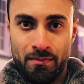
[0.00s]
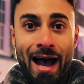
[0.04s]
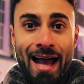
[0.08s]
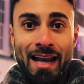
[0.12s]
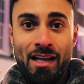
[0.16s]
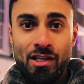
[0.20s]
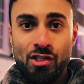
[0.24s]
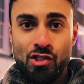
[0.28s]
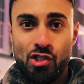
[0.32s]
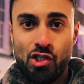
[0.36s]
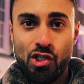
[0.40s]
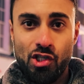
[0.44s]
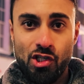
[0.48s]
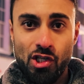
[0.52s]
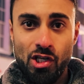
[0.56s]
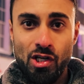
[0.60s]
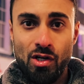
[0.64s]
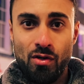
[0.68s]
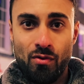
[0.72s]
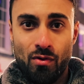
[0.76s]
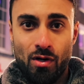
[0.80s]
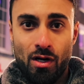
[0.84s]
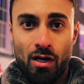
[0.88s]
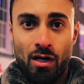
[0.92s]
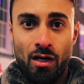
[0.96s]
Alan
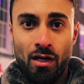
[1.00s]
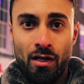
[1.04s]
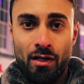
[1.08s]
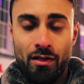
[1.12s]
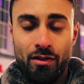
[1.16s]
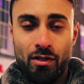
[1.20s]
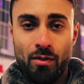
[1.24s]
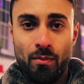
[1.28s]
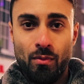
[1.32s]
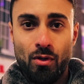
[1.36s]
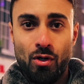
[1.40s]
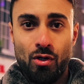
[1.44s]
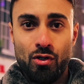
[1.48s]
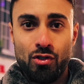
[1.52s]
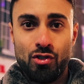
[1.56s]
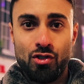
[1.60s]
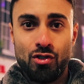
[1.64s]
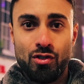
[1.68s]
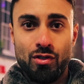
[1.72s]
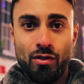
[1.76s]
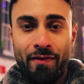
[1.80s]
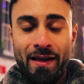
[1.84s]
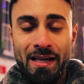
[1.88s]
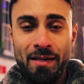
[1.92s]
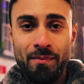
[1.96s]
Shearer, the
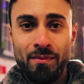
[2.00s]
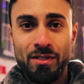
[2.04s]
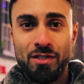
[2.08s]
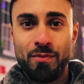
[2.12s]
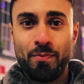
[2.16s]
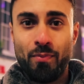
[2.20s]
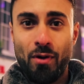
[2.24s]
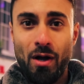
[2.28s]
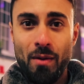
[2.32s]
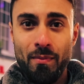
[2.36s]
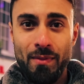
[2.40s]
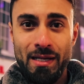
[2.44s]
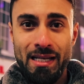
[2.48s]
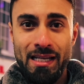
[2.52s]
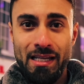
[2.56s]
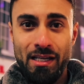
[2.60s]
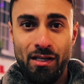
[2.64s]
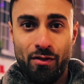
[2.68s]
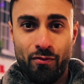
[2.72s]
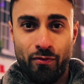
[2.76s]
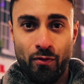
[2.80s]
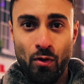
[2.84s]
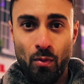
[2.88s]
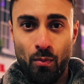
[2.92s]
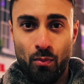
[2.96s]
most famous Premier
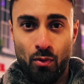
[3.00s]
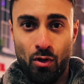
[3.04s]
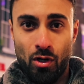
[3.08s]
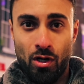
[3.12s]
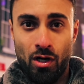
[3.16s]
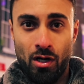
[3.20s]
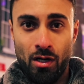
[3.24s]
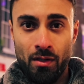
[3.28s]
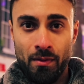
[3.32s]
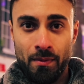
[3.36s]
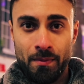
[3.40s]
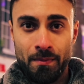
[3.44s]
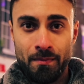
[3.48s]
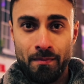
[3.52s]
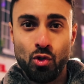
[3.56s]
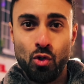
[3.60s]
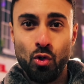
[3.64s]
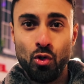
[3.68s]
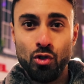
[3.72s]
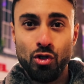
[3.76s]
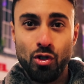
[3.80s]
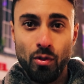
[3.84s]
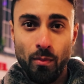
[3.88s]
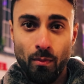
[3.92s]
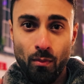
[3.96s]
League footballer,
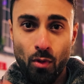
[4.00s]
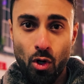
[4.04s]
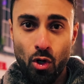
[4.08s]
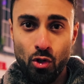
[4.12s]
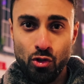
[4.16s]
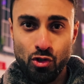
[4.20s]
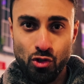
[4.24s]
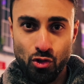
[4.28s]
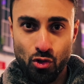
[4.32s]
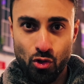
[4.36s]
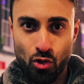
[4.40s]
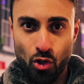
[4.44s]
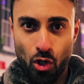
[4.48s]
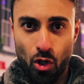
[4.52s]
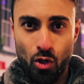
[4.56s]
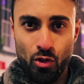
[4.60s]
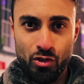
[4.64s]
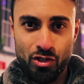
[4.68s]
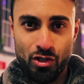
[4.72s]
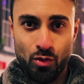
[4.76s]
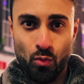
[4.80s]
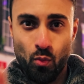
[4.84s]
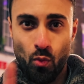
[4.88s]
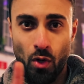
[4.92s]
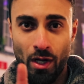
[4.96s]
scored the most
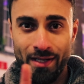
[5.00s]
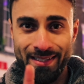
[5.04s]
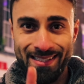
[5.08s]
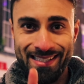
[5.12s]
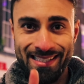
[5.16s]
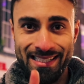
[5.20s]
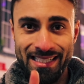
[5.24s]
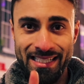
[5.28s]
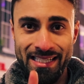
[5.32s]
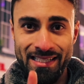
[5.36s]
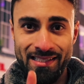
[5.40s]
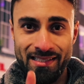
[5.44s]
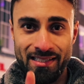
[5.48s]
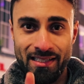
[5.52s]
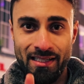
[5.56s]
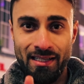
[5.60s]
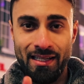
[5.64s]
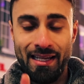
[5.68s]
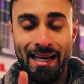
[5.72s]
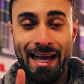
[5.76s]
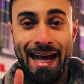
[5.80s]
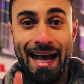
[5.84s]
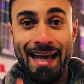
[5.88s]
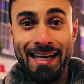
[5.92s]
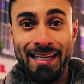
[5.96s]
goals in one
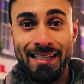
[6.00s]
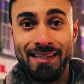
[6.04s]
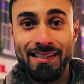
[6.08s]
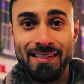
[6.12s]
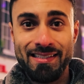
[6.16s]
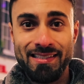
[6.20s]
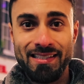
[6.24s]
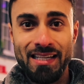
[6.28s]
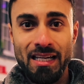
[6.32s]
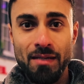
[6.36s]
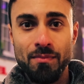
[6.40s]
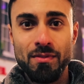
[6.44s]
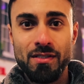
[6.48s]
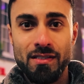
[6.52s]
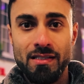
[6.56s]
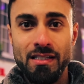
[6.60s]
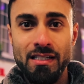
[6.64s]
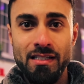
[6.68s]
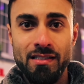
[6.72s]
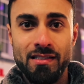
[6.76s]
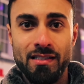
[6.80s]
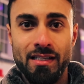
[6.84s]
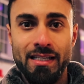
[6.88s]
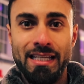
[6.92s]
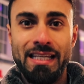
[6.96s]
season, and in the same
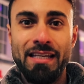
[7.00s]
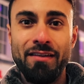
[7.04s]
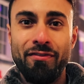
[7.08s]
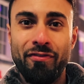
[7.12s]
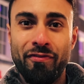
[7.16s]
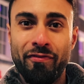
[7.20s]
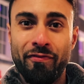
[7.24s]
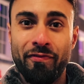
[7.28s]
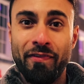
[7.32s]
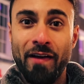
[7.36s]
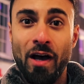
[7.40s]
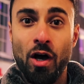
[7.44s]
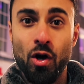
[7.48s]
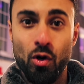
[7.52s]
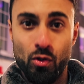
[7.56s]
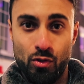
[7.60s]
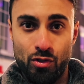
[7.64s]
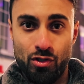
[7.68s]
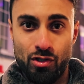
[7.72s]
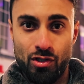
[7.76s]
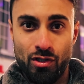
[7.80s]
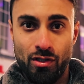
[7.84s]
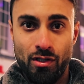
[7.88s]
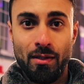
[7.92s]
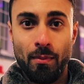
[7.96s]
season he
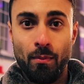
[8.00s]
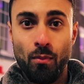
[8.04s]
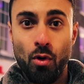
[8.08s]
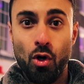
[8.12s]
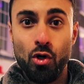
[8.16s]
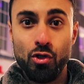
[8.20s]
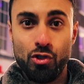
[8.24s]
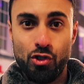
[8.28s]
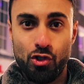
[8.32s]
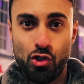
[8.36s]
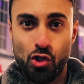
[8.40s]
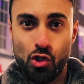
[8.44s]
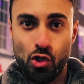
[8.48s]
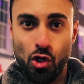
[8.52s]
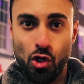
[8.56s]
failed the most